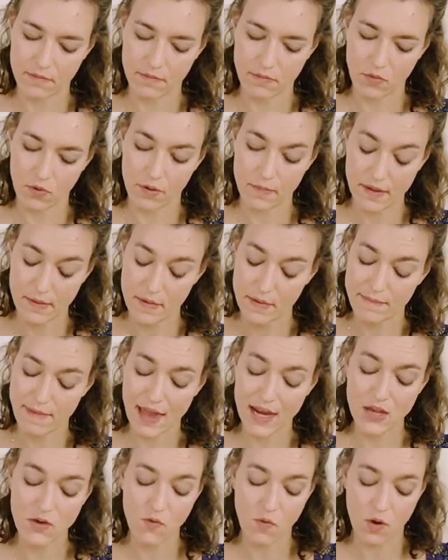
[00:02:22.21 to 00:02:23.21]
or maybe
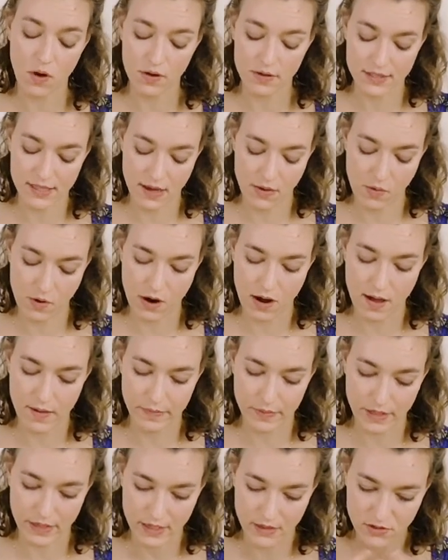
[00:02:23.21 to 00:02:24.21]
many walls that were up,
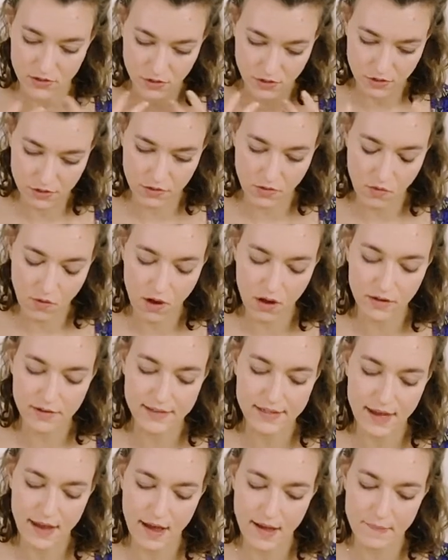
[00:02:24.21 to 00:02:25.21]
like internal
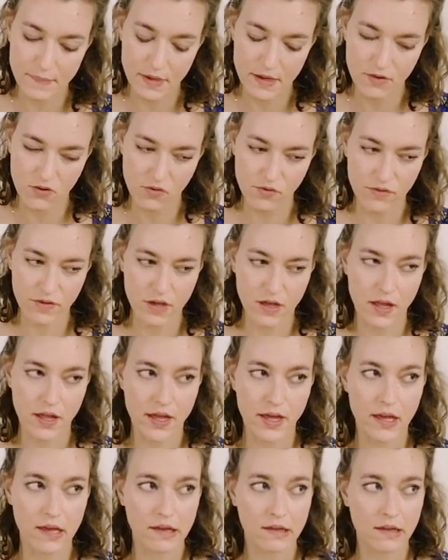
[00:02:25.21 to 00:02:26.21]
walls up, and feeling